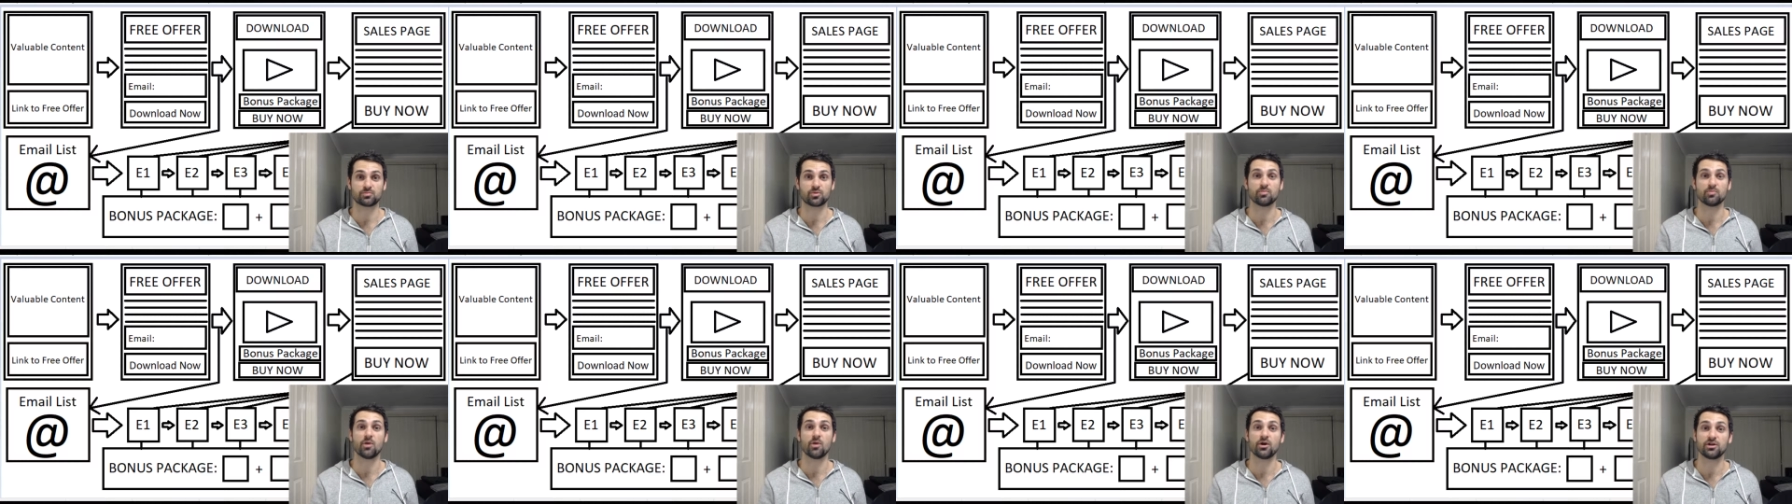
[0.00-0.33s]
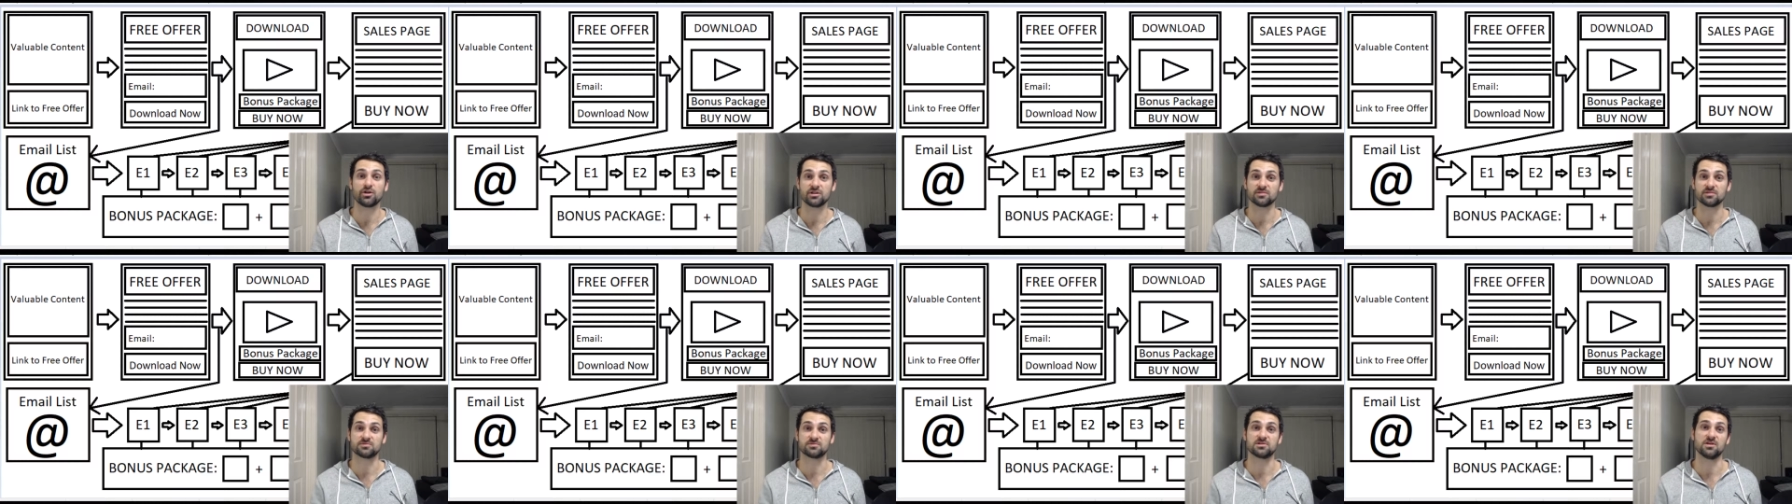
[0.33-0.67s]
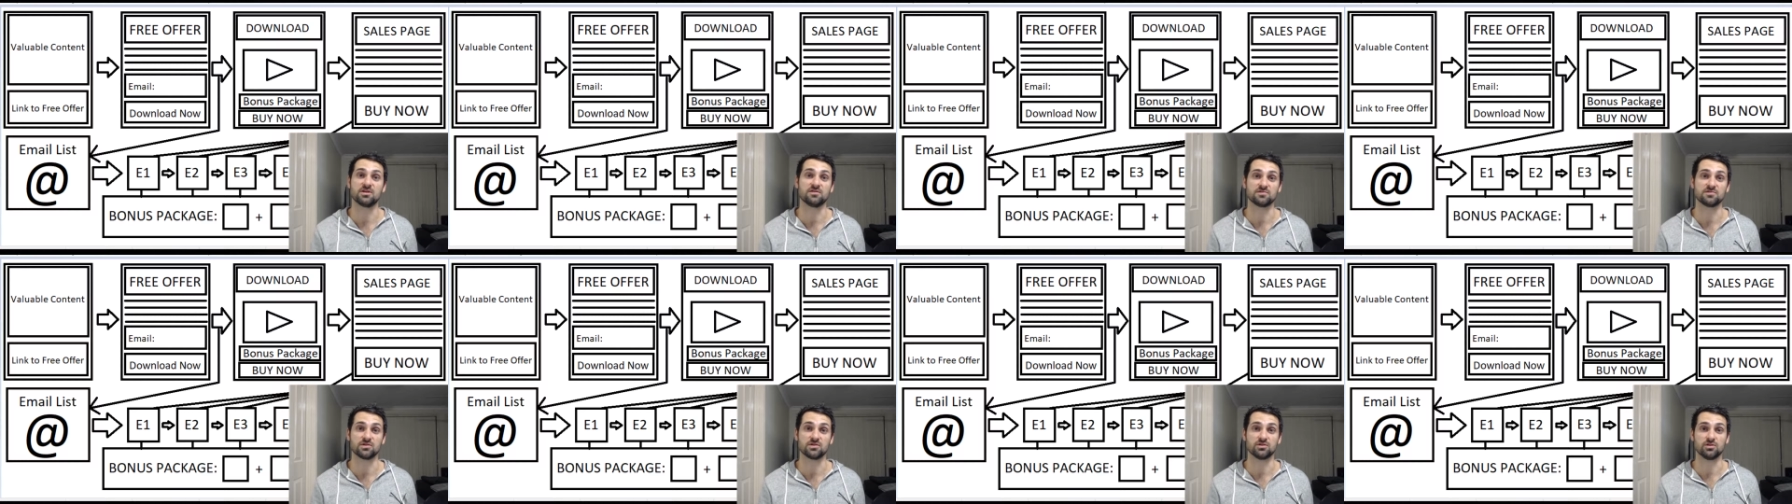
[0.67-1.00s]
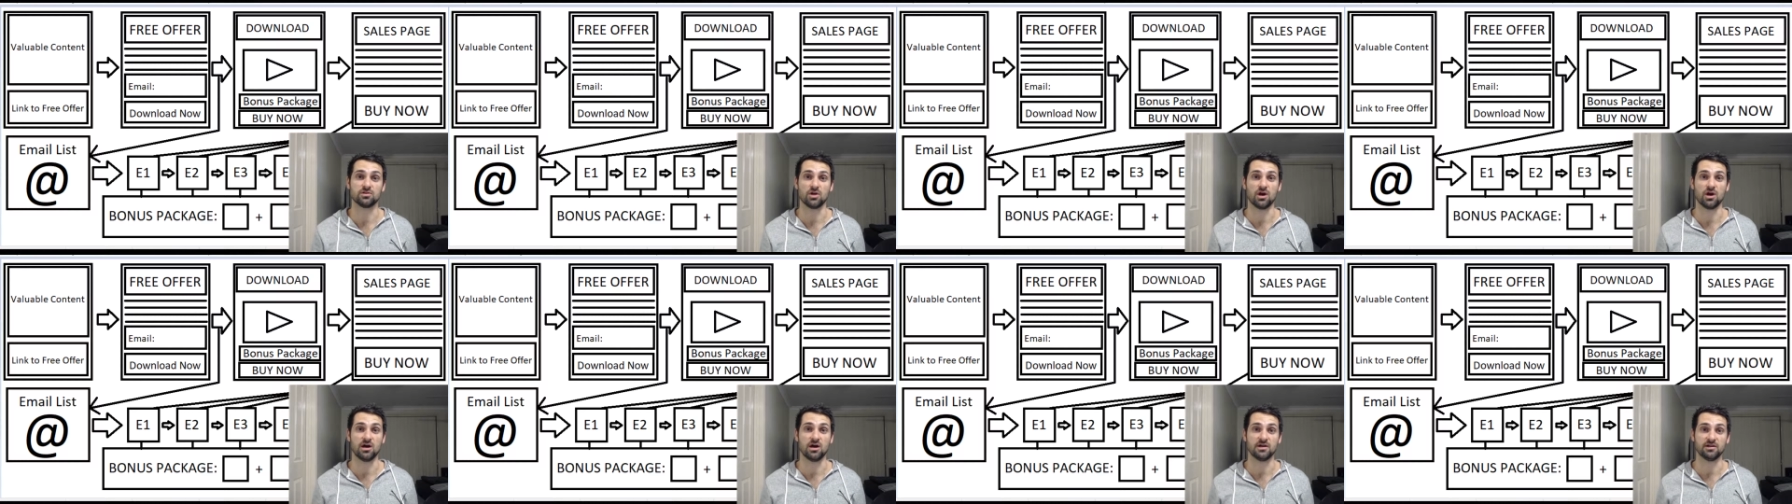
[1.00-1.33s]
promoting themselves
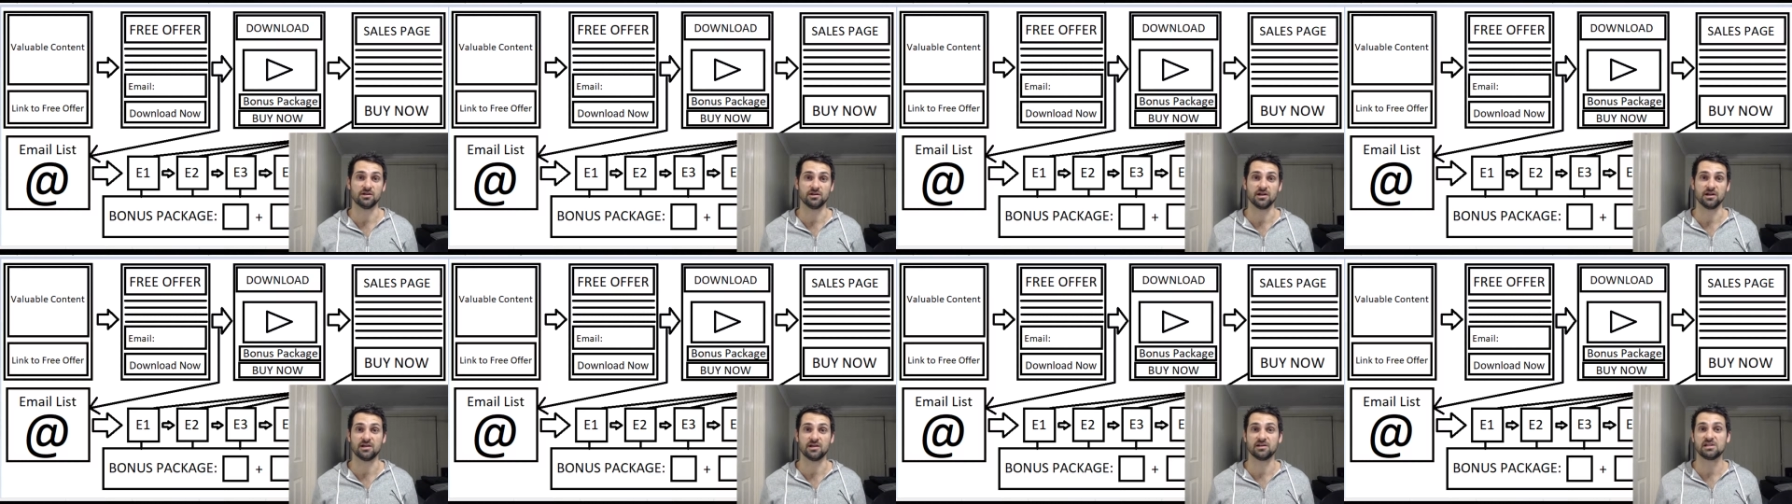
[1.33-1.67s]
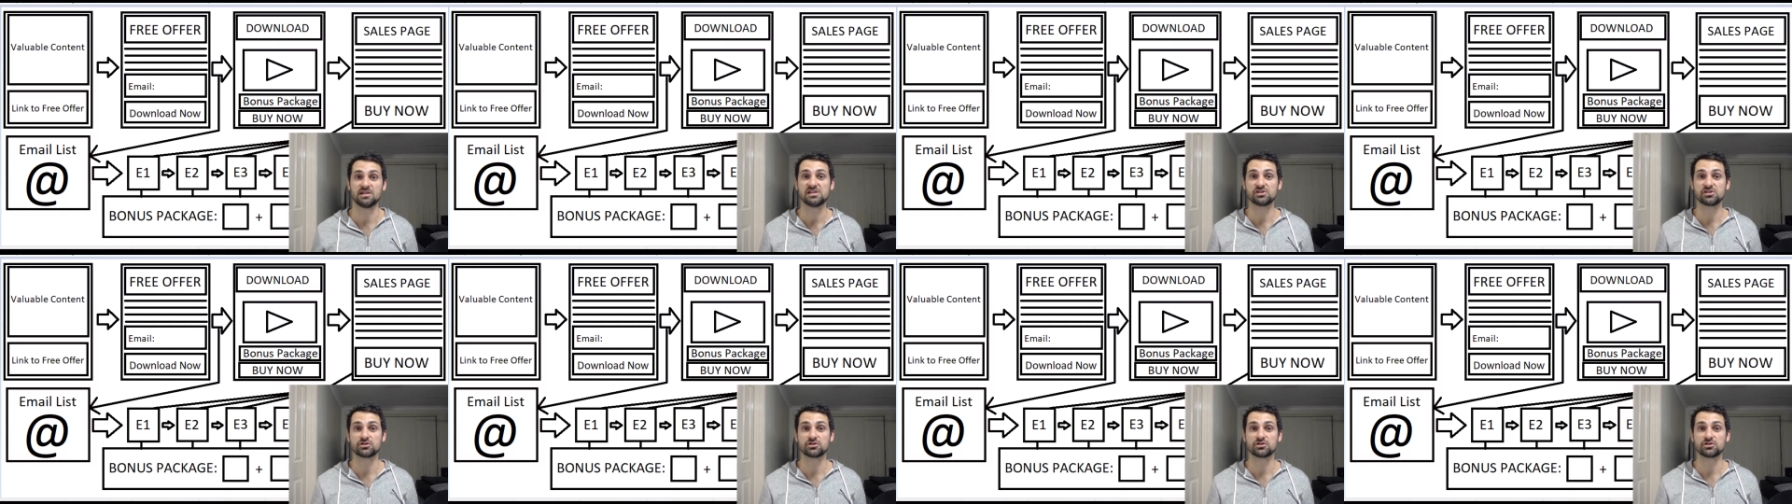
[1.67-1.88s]
online and